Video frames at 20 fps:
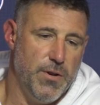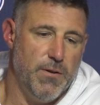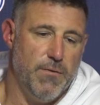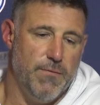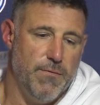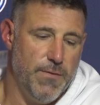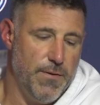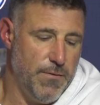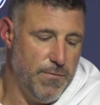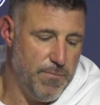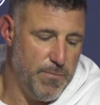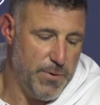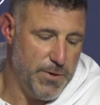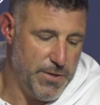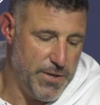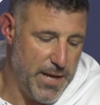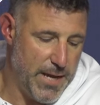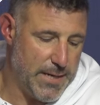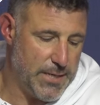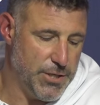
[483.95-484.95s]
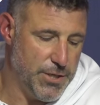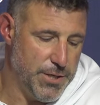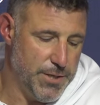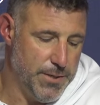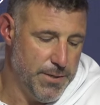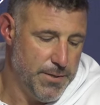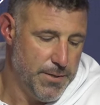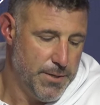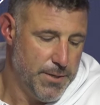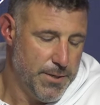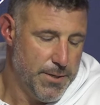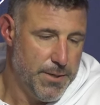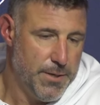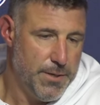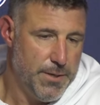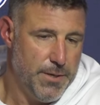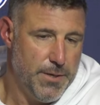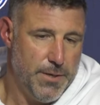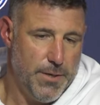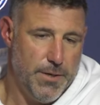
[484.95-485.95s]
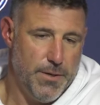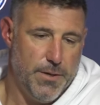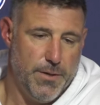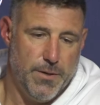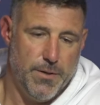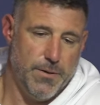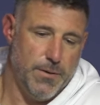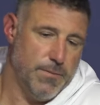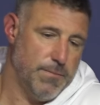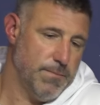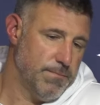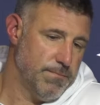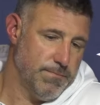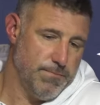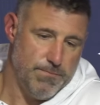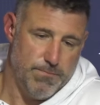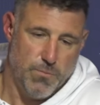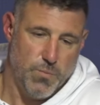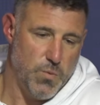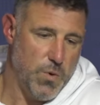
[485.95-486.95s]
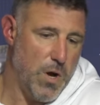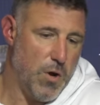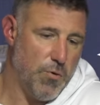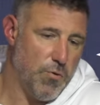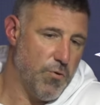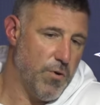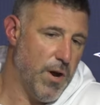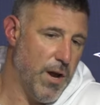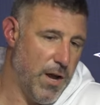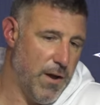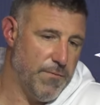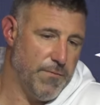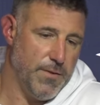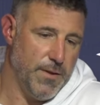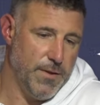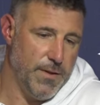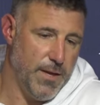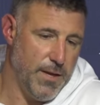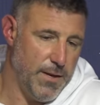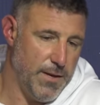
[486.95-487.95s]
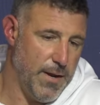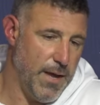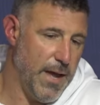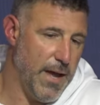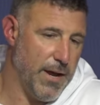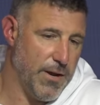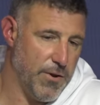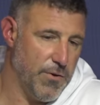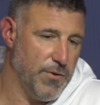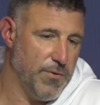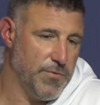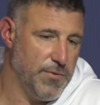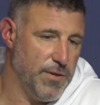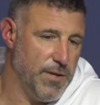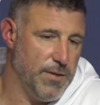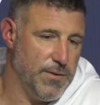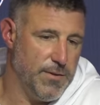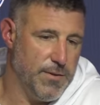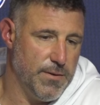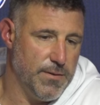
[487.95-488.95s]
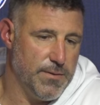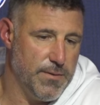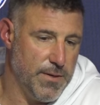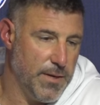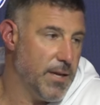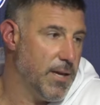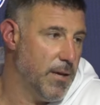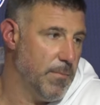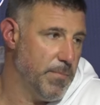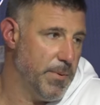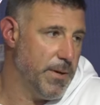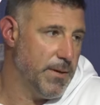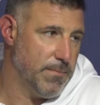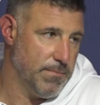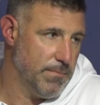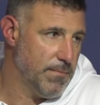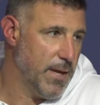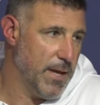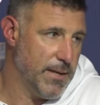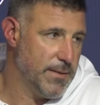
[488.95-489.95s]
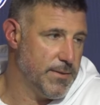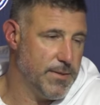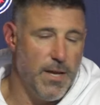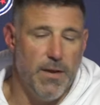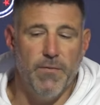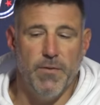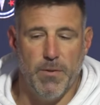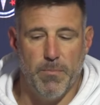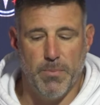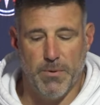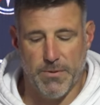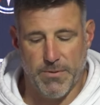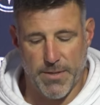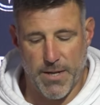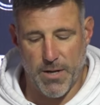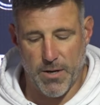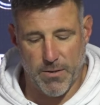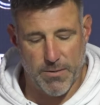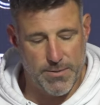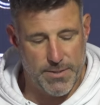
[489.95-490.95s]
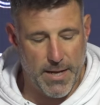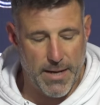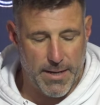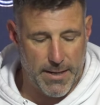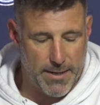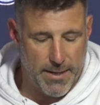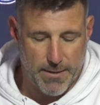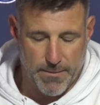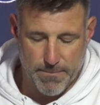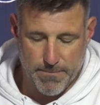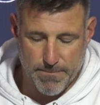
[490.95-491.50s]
of, of protection, uh, route craft, and then accuracy to, to keep it at seventy percent on second down.